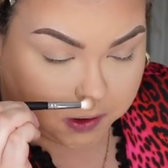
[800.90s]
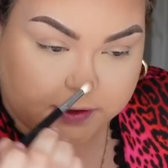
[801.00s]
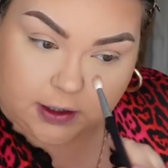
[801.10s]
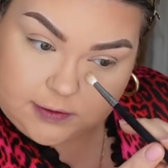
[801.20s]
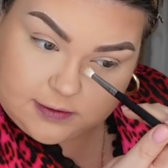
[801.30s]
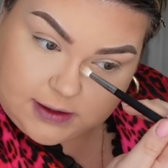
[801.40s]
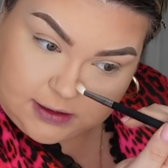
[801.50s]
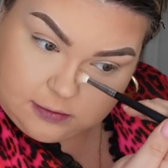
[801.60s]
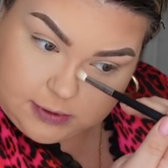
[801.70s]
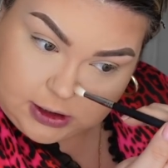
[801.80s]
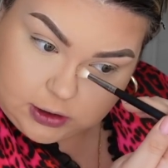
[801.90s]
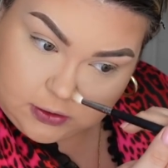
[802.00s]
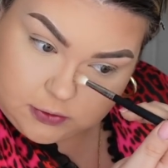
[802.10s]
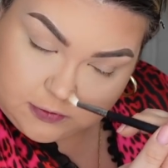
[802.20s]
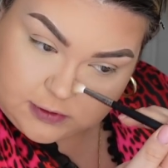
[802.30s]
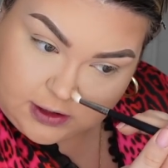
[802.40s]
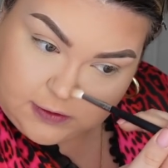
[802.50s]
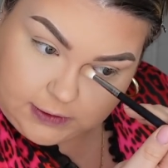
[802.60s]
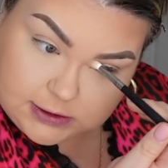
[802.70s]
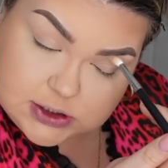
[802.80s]
down the sides of my nose,
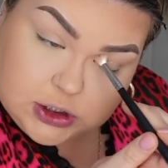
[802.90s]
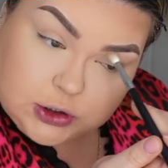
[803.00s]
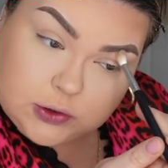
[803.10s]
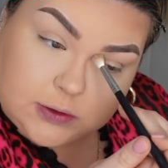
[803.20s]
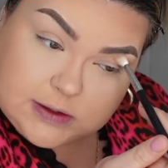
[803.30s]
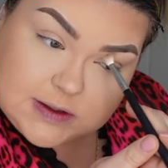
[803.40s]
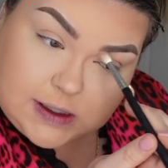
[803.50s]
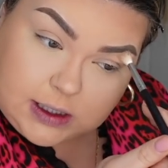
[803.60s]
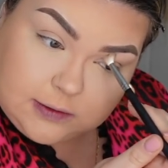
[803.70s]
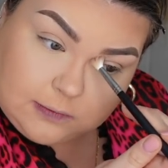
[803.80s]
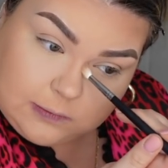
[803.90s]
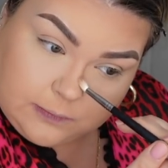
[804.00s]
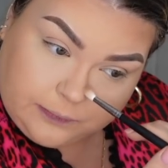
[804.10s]
nothing too intense.